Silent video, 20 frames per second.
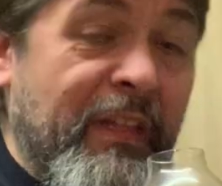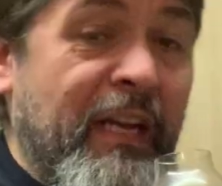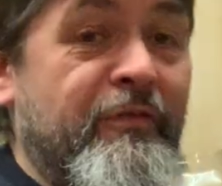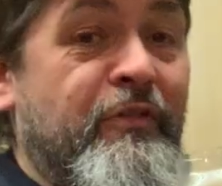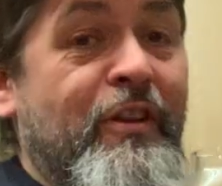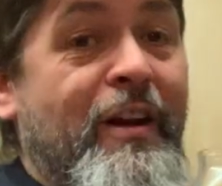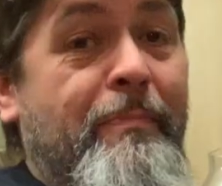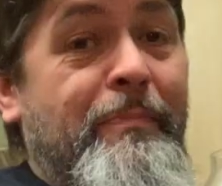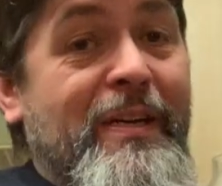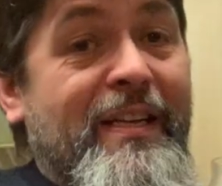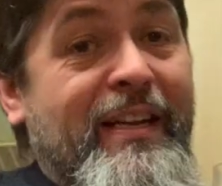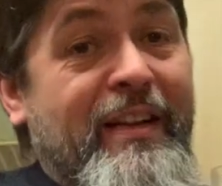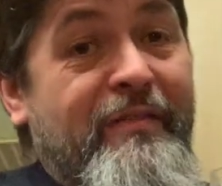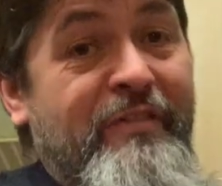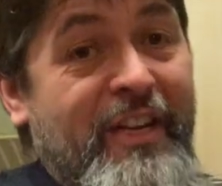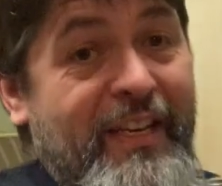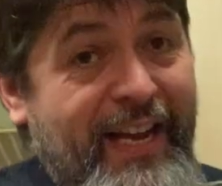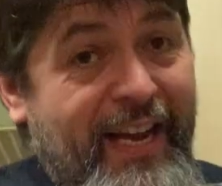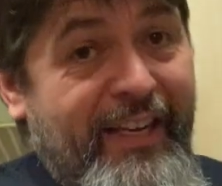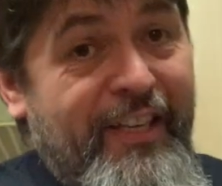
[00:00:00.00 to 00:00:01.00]
If you're happy to give
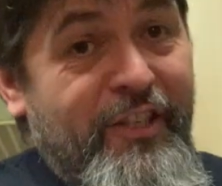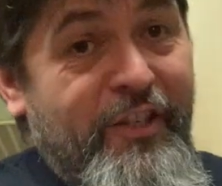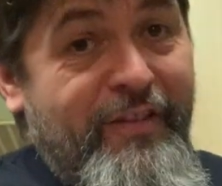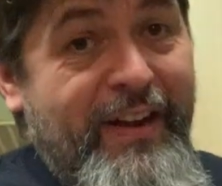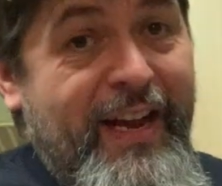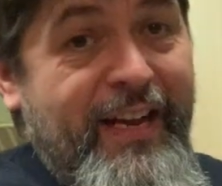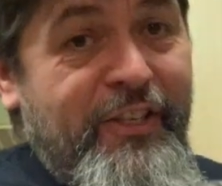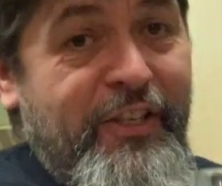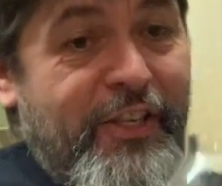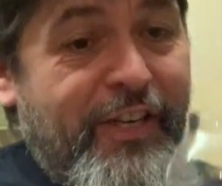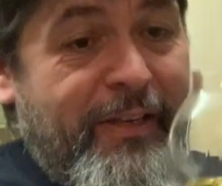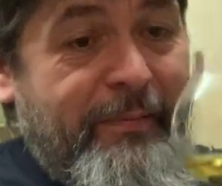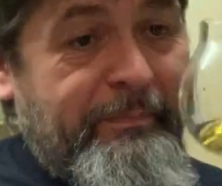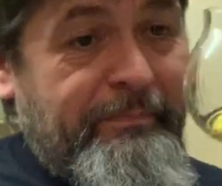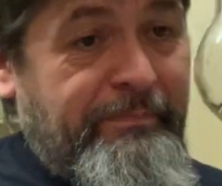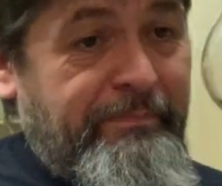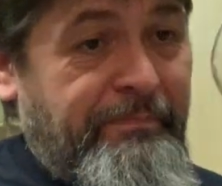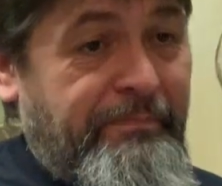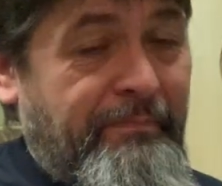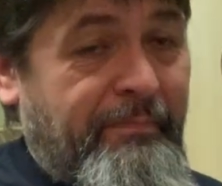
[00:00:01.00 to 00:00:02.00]
your neck a stretch,
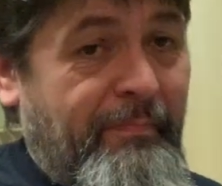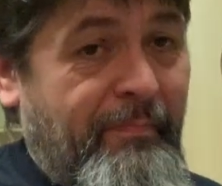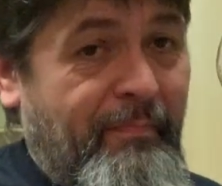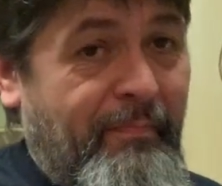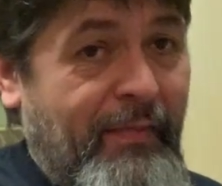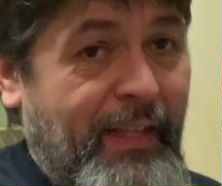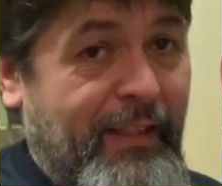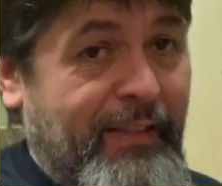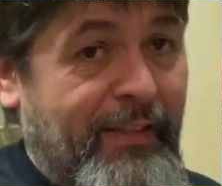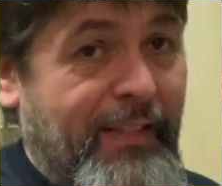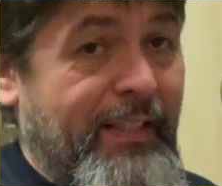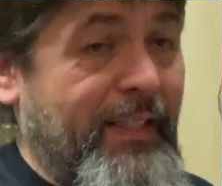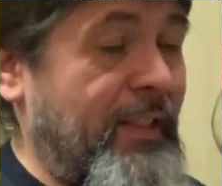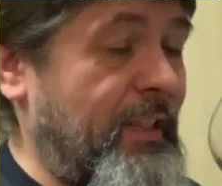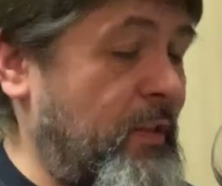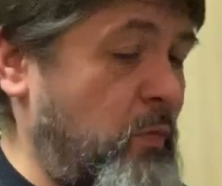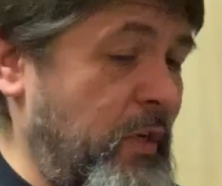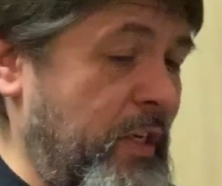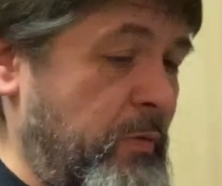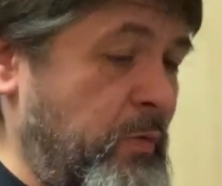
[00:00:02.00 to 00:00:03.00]
this
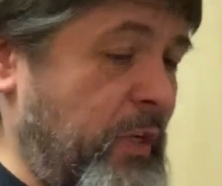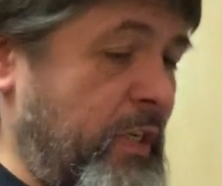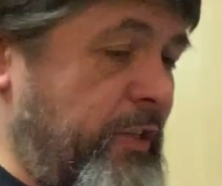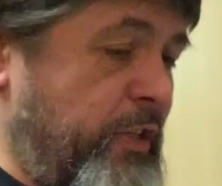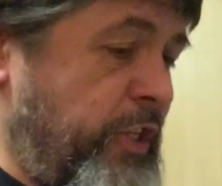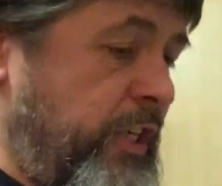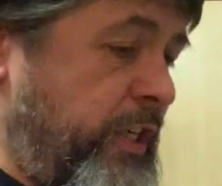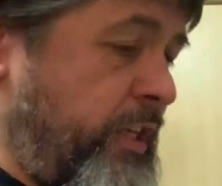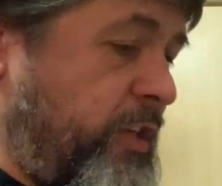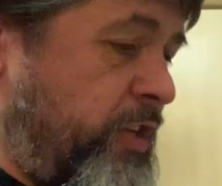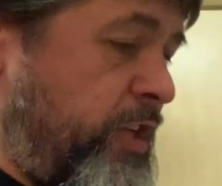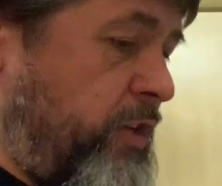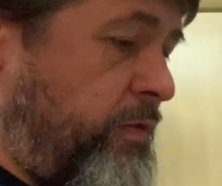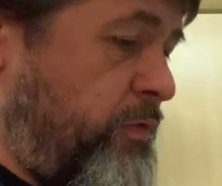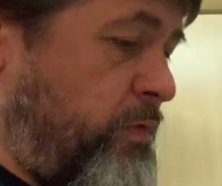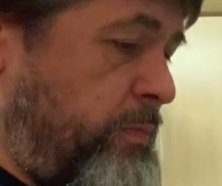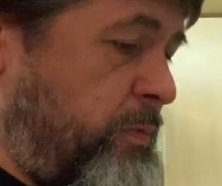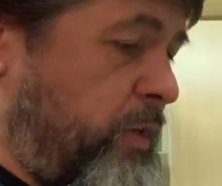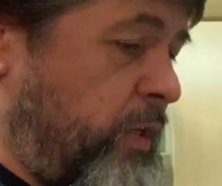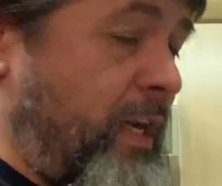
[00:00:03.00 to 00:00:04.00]
is the winner winner chicken dinner
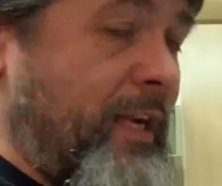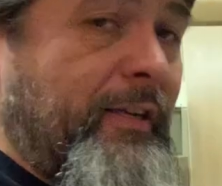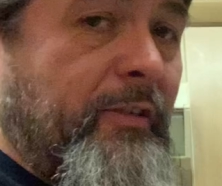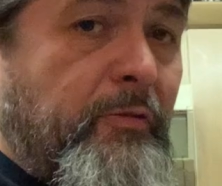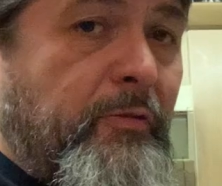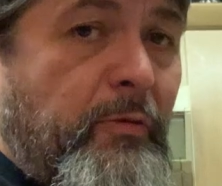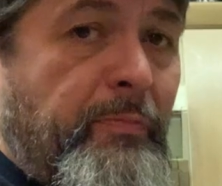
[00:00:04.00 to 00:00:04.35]
from the glass